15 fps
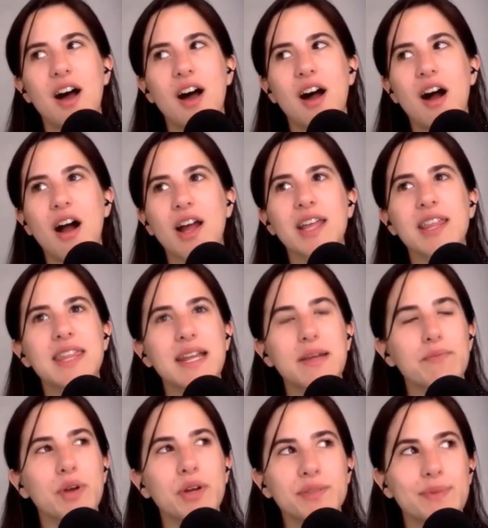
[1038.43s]
I think
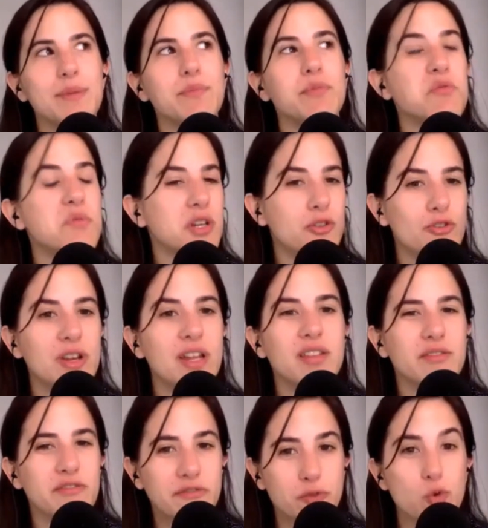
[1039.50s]
most people would agree that
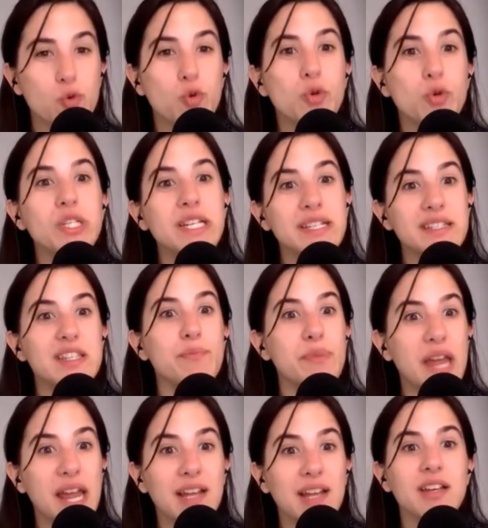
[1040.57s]
fraud is the
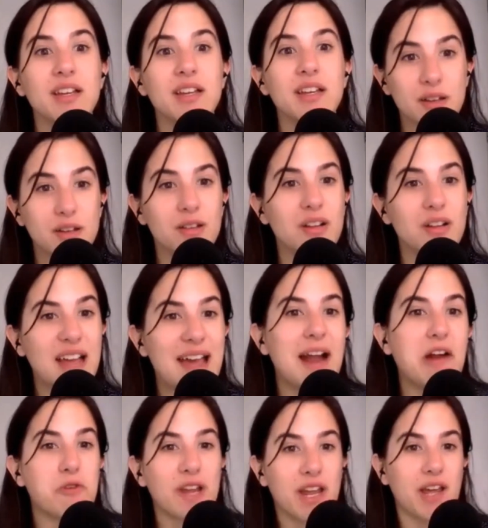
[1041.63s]
big
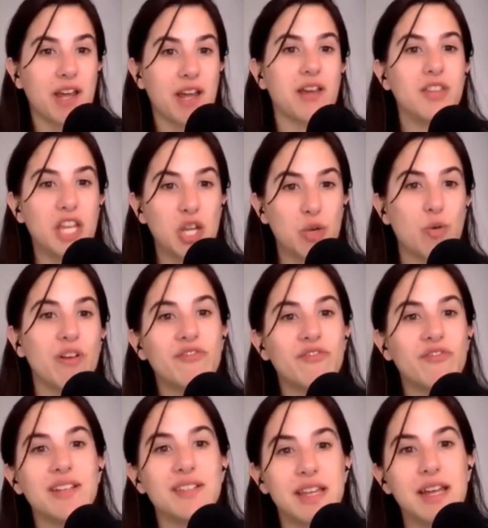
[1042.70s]
area that you are
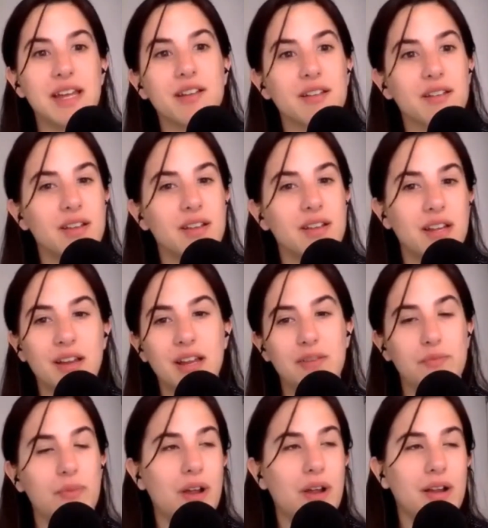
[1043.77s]
facing
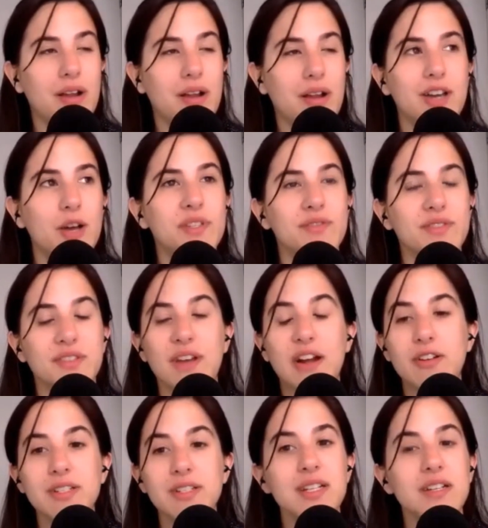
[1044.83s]
in terms of
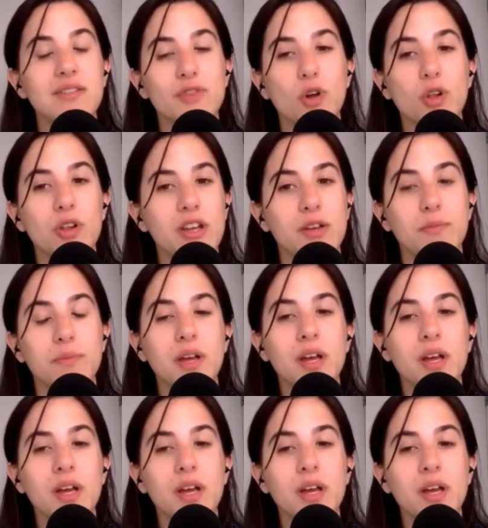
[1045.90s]
severity and volume.